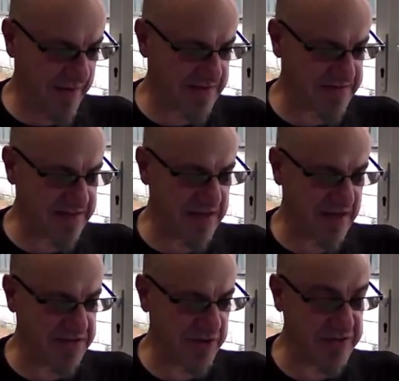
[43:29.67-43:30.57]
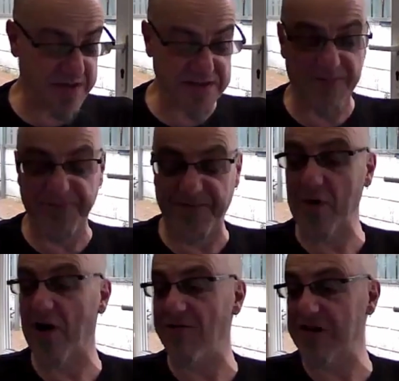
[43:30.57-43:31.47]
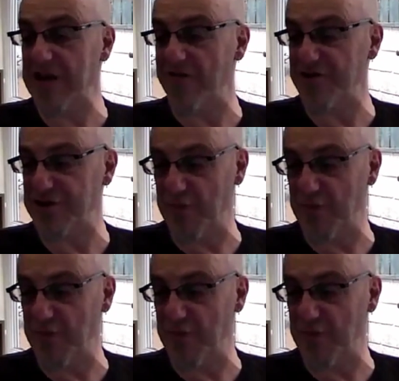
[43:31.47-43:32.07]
That's exciting news, and it's something we are encouraging